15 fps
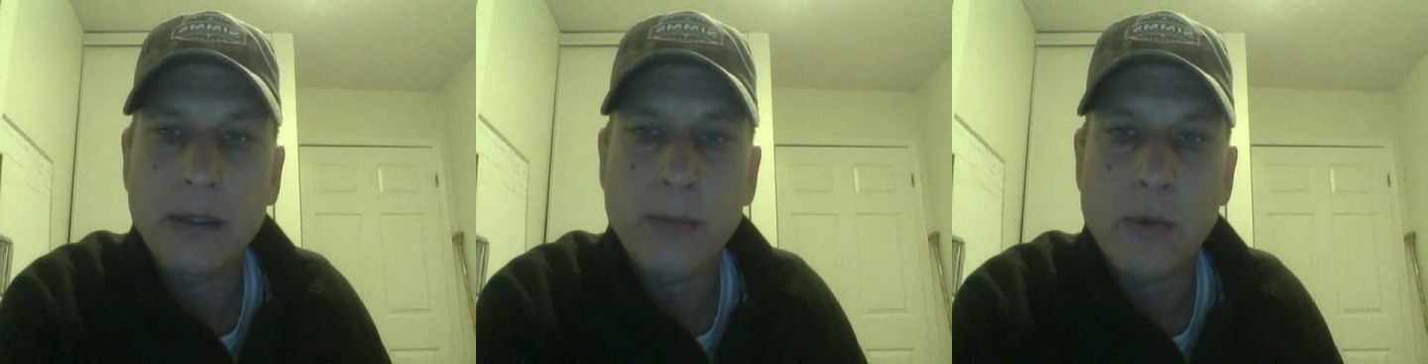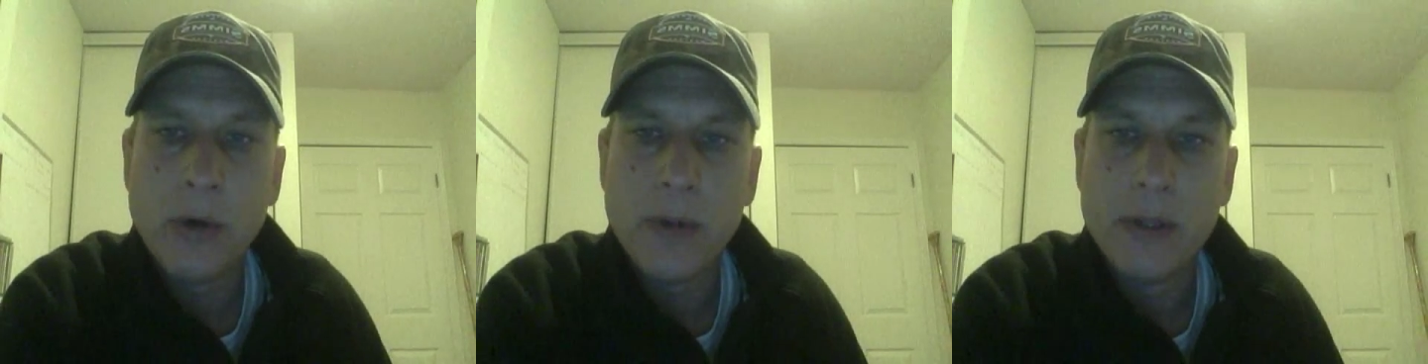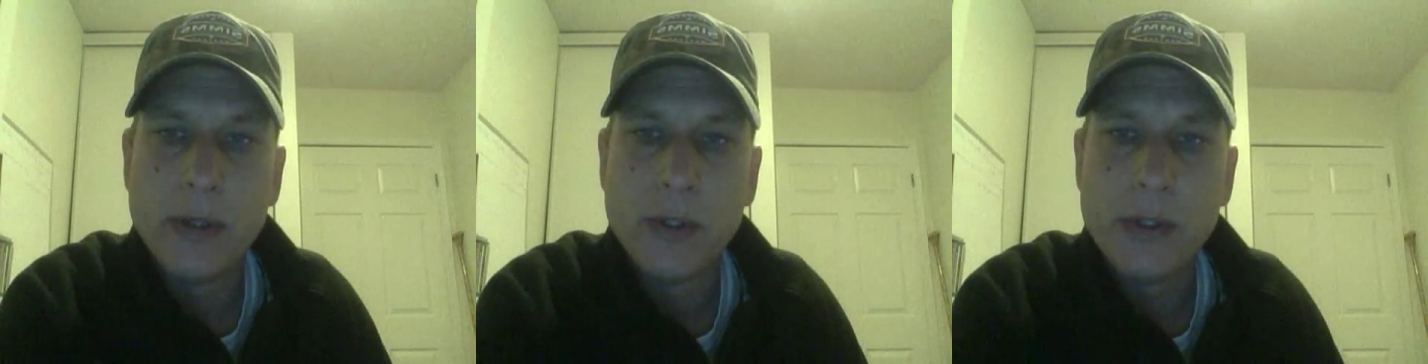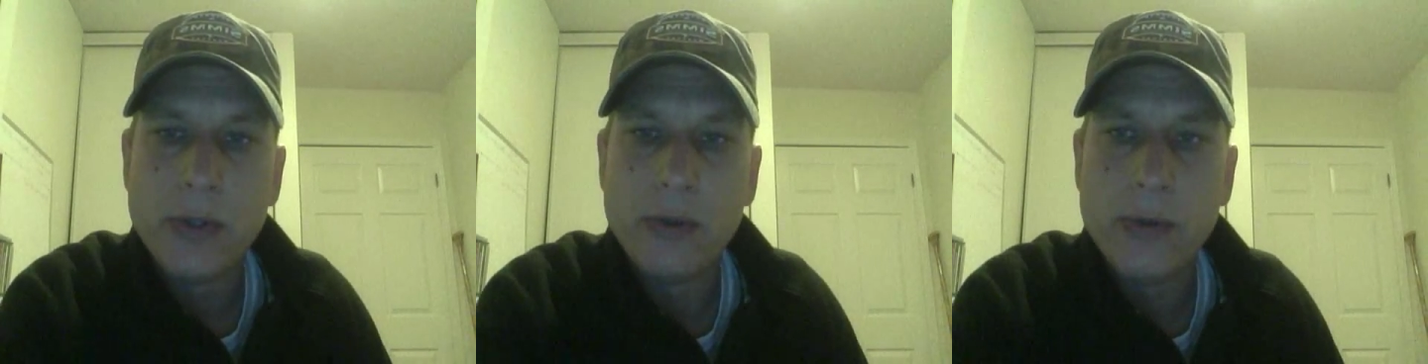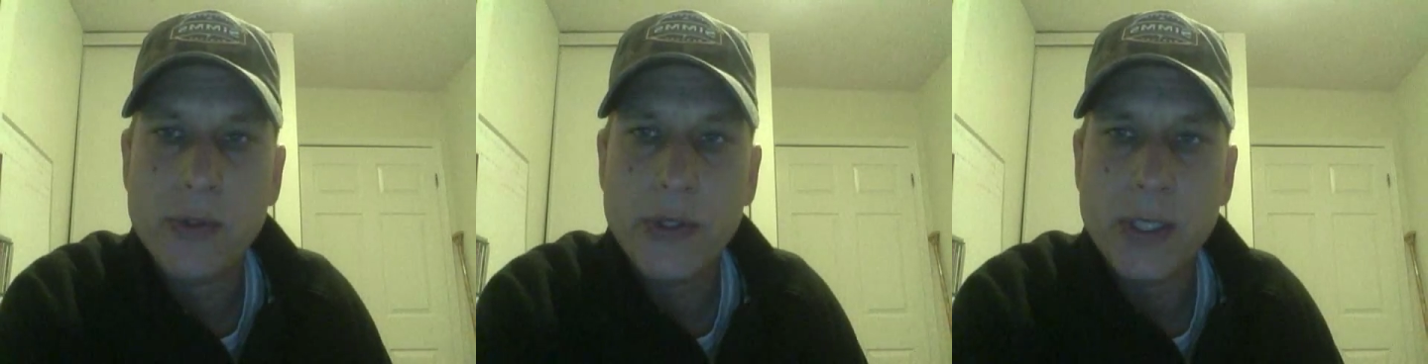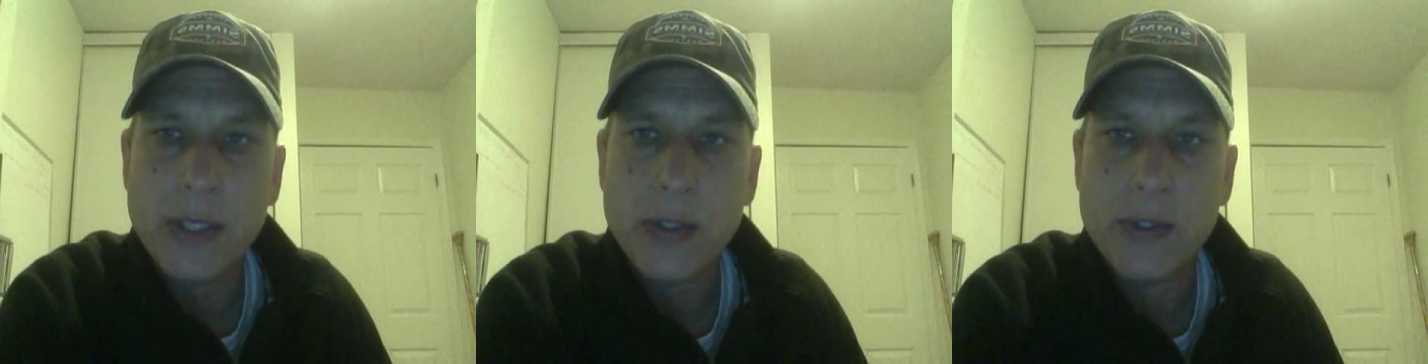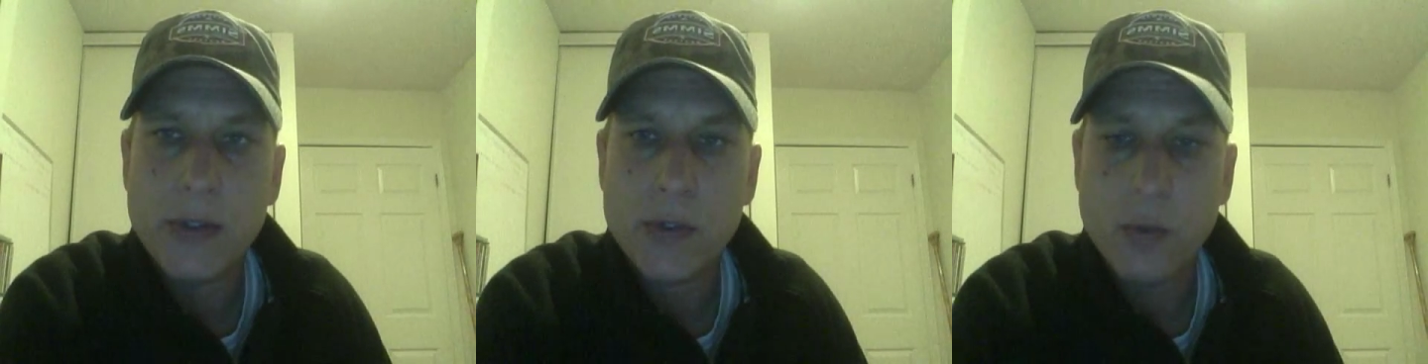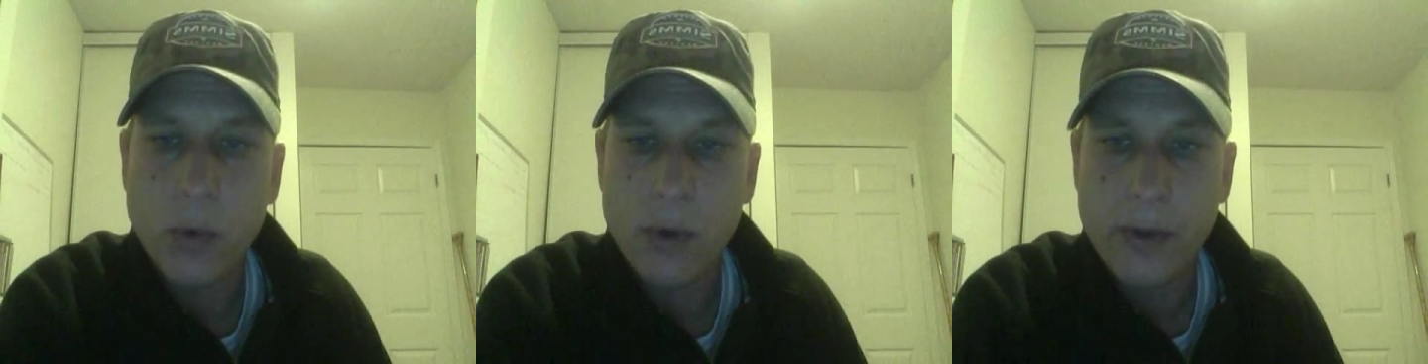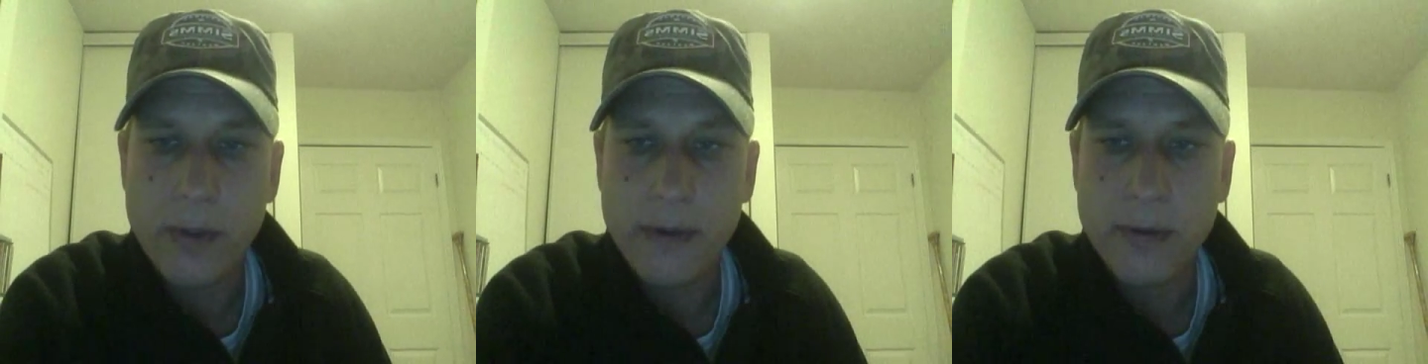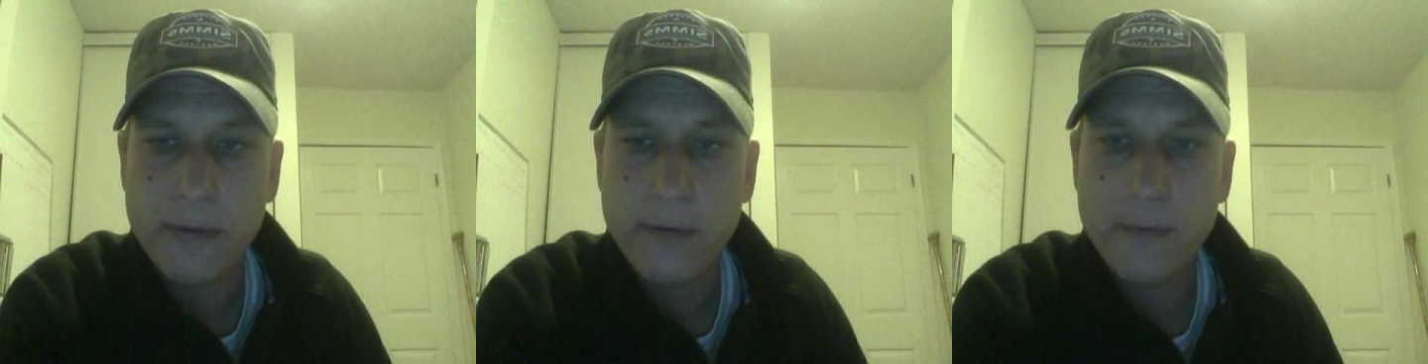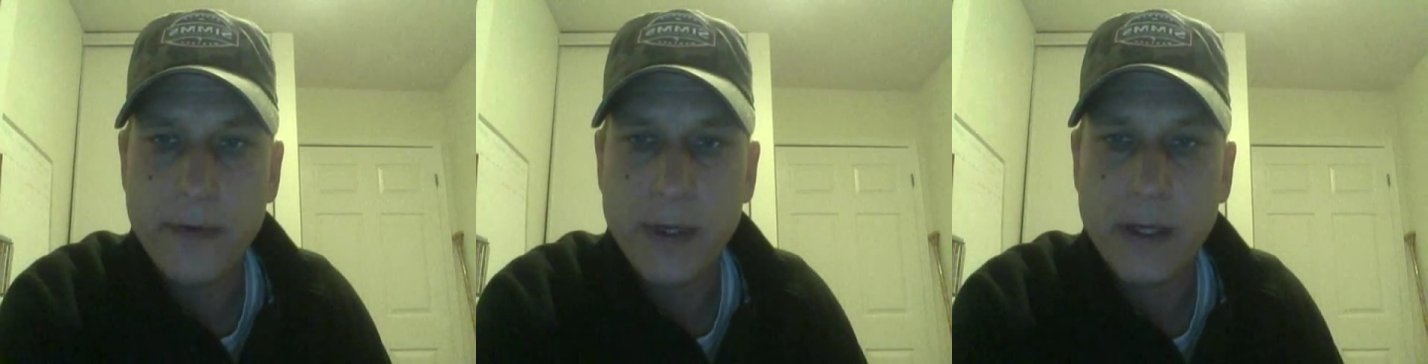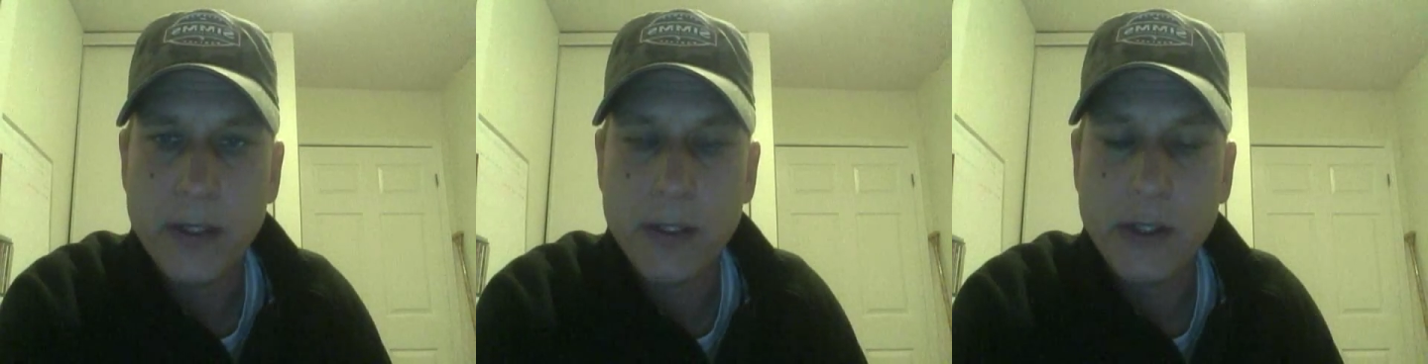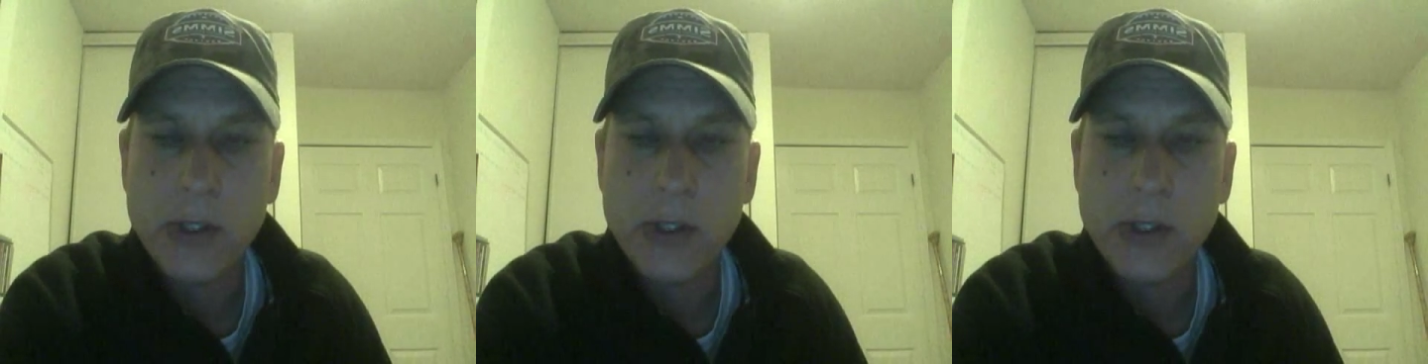little more than 2 seasons worth of